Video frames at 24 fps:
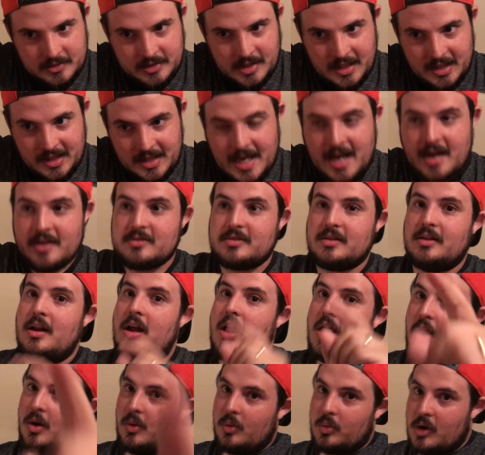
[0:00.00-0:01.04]
10,000.
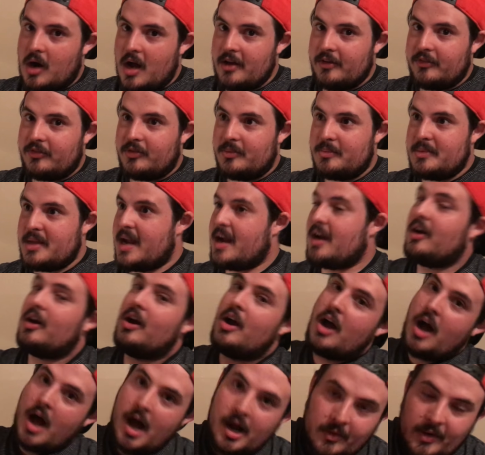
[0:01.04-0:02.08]
We're on from there.
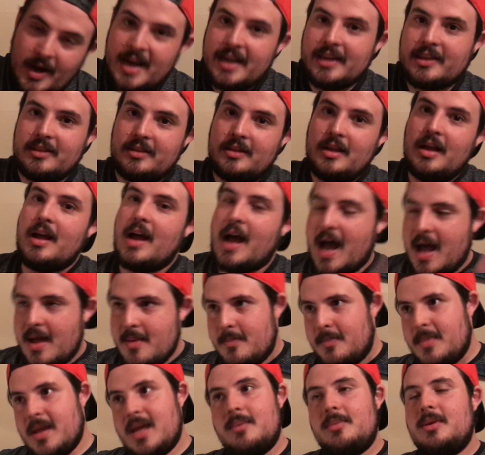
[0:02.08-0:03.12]
All right.
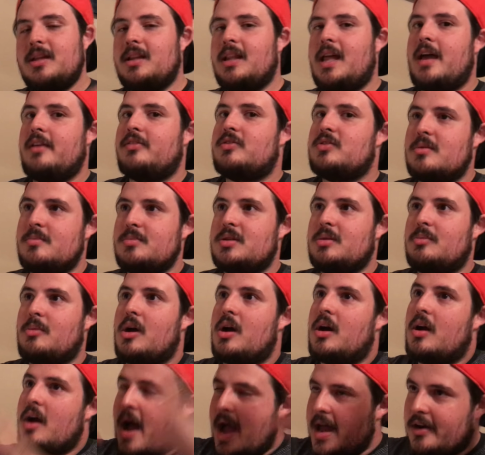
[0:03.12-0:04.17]
Maybe a live stream
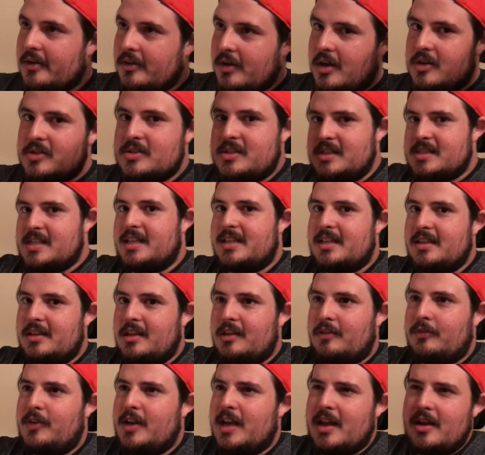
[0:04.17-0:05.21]
tomorrow. I don't know. Since I did
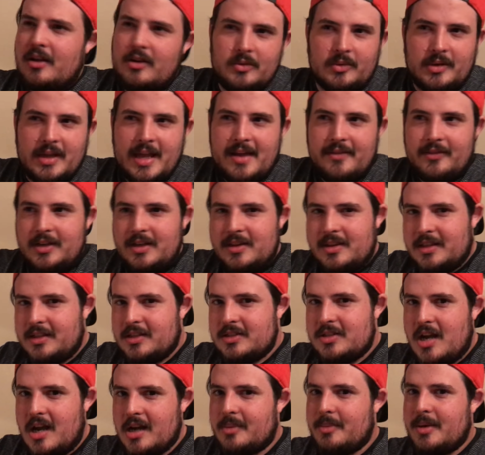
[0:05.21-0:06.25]
this video, I don't really have anything
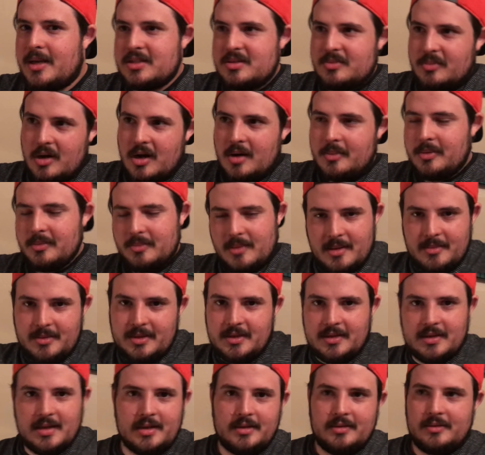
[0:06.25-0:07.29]
to talk about tomorrow. But
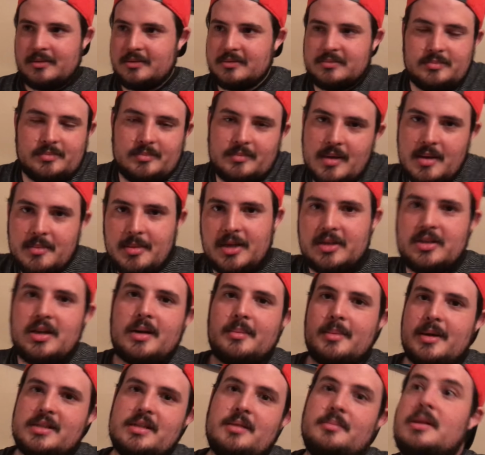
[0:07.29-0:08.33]
maybe I'll
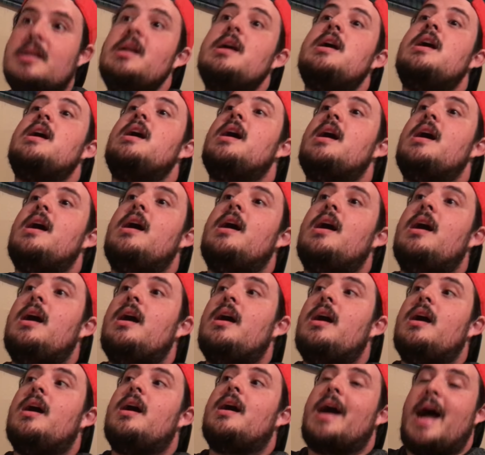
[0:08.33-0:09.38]
talk about something.
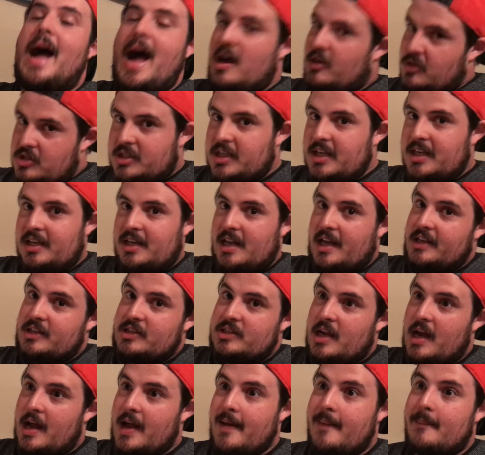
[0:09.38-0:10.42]
I'll see you
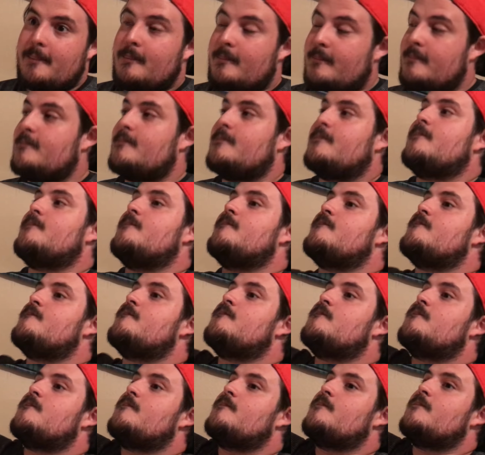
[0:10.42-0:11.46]
next time.
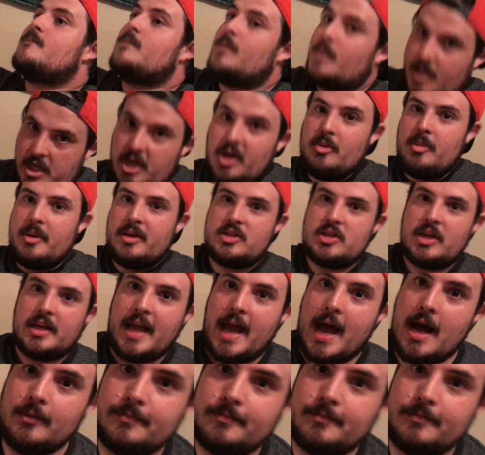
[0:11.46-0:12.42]
QBG